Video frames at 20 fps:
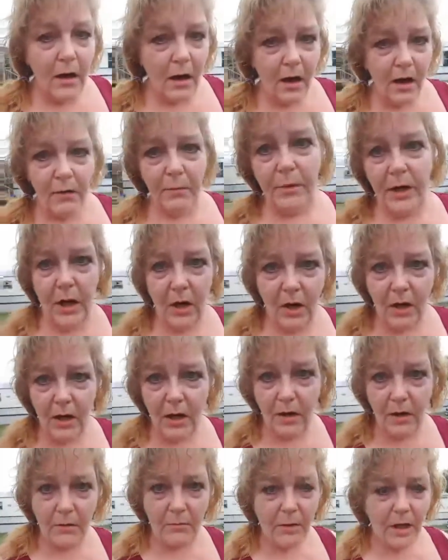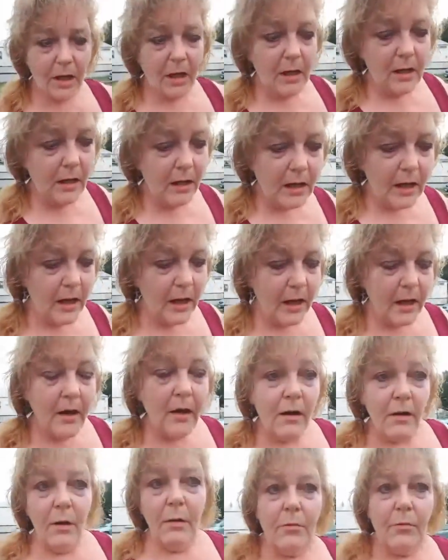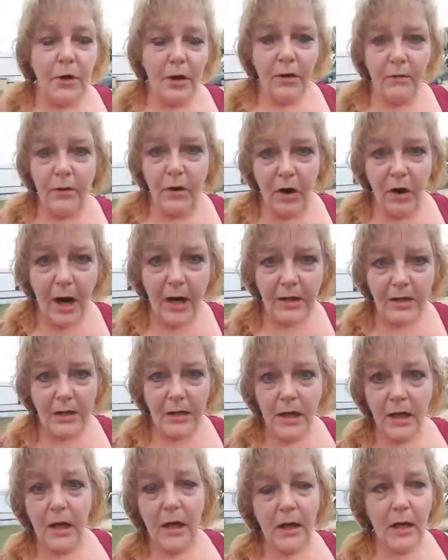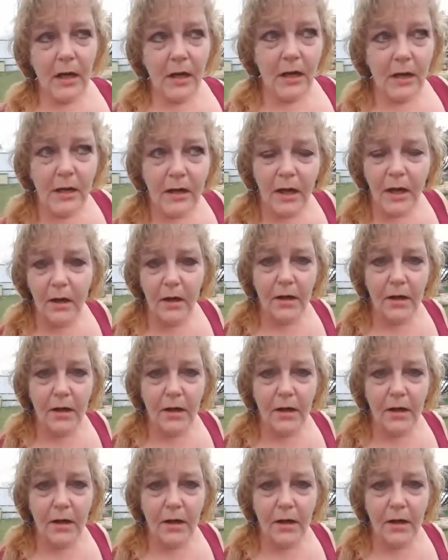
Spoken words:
I'll be on intermittently. But if you guys need anything,